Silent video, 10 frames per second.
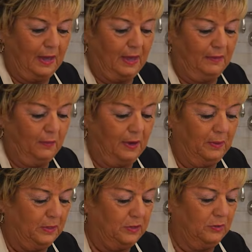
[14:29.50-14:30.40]
And the way
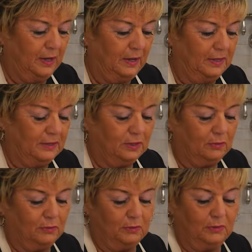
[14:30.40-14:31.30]
we do that is
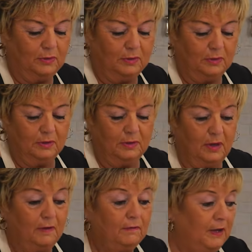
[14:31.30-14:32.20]
through
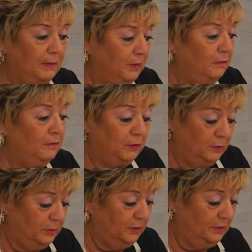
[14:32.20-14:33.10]
family
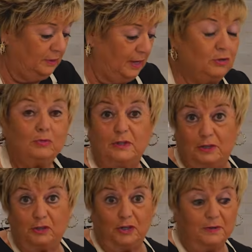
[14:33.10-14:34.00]
food and
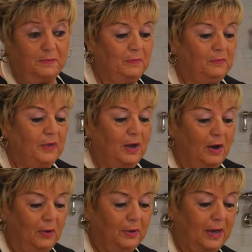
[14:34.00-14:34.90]
tradition.
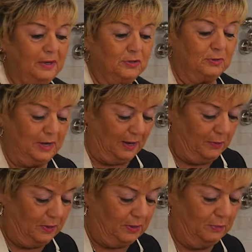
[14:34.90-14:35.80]
Okay, so now
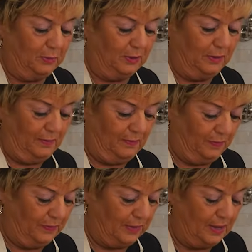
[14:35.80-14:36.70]
we're going to put,
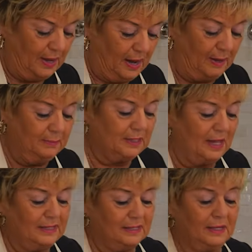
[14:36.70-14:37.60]
I'm
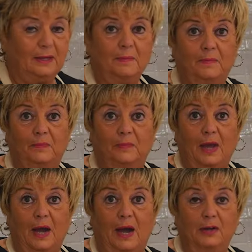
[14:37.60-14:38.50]
slicing.
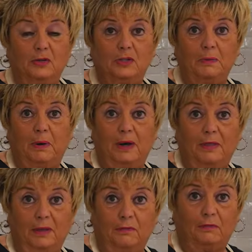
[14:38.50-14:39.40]
I usually buy
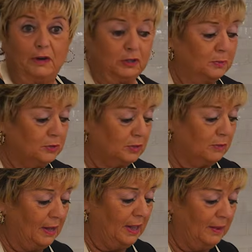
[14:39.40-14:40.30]
the fresh
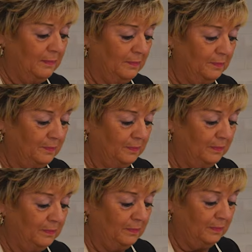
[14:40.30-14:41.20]
mozzarella,
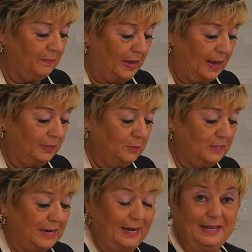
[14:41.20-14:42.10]
as we
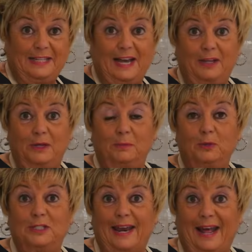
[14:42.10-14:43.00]
say in Italian,
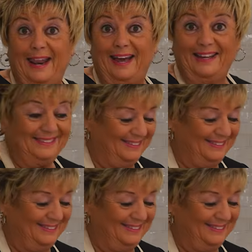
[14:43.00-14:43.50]
mozzarella.